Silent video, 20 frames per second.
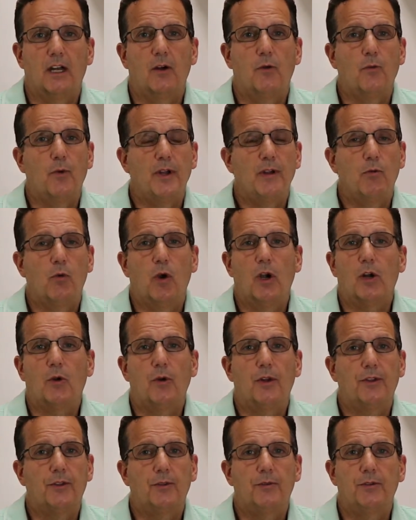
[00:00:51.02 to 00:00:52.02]
We work
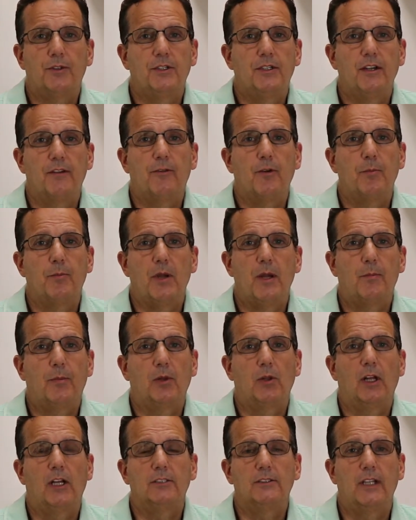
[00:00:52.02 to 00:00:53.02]
with different
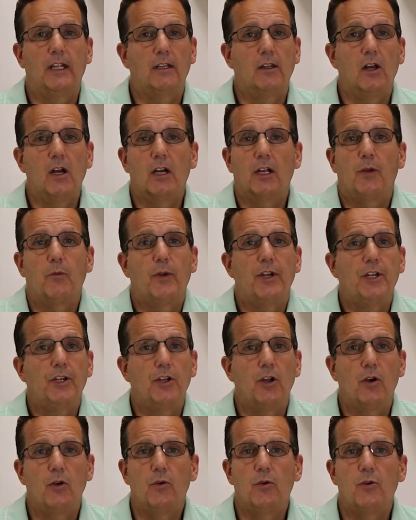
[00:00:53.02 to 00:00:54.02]
people all day long, and we
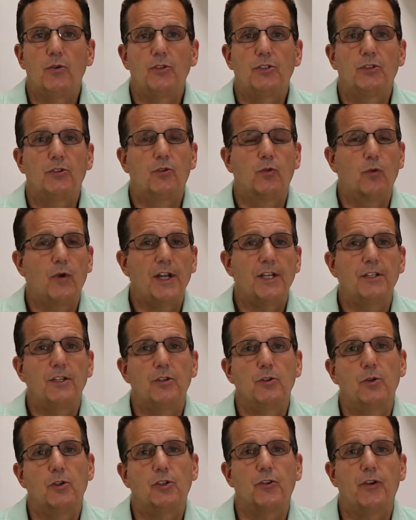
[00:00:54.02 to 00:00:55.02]
know who's great to
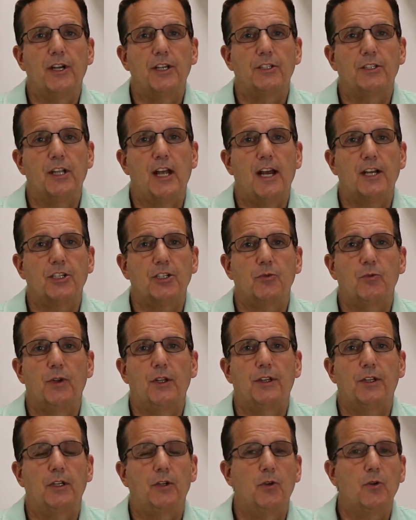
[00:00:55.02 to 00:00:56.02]
do a transaction
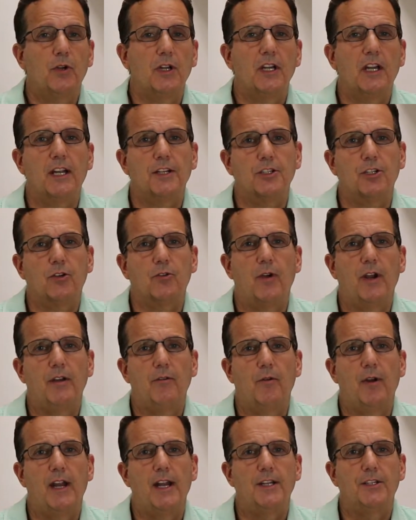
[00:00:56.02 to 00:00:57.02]
with and who can get you great
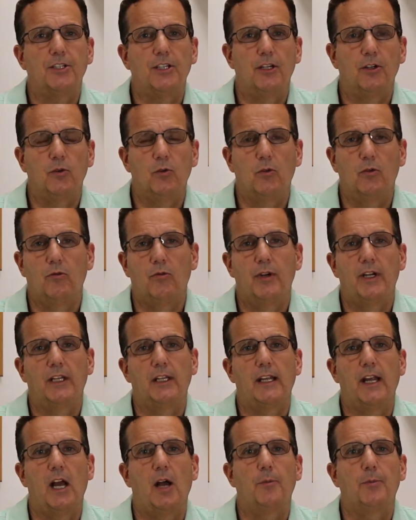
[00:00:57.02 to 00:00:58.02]
rates and who will
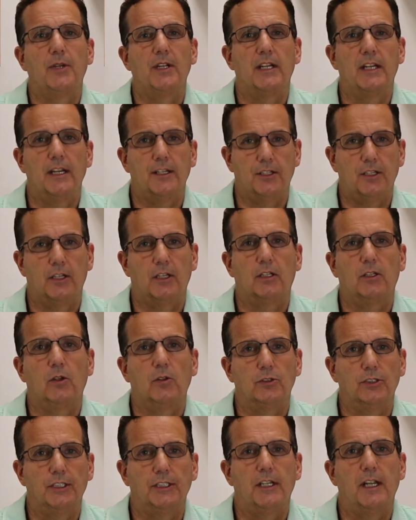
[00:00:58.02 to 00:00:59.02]
really help you get to the
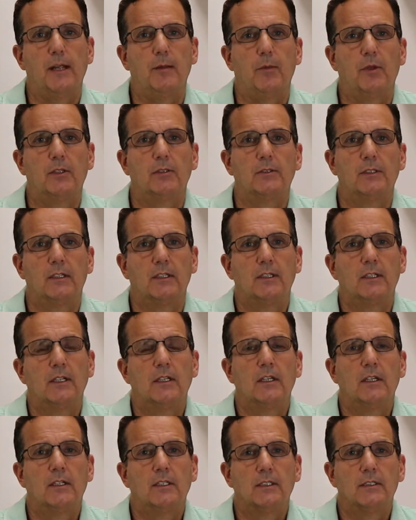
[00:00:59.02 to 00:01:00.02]
closing table.
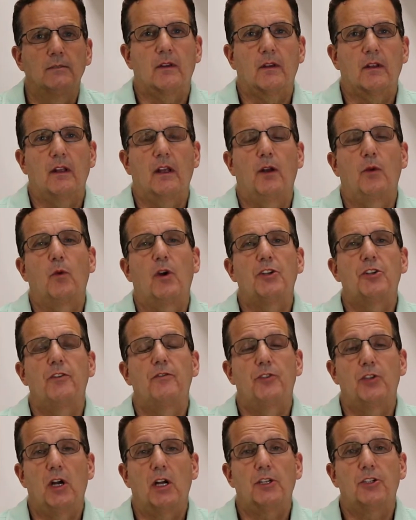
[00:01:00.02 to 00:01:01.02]
And once
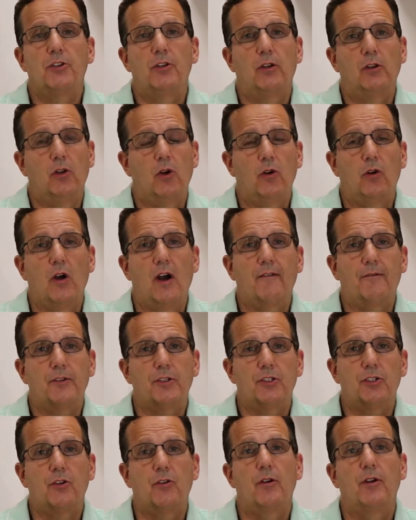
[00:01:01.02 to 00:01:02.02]
you've talked to your loan
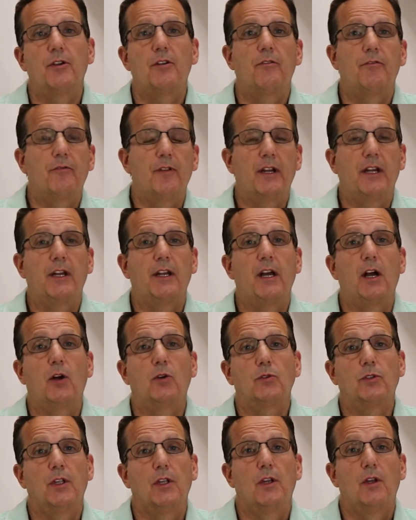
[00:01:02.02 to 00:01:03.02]
officer and you've figured
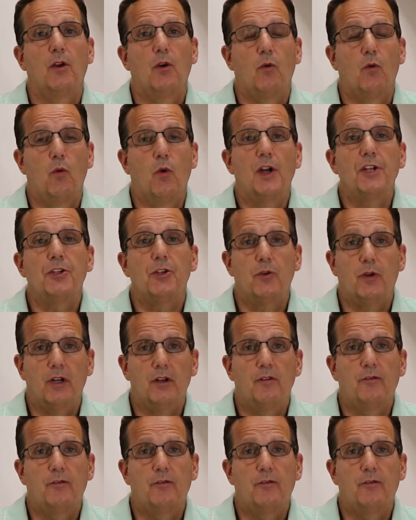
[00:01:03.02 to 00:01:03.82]
out what you can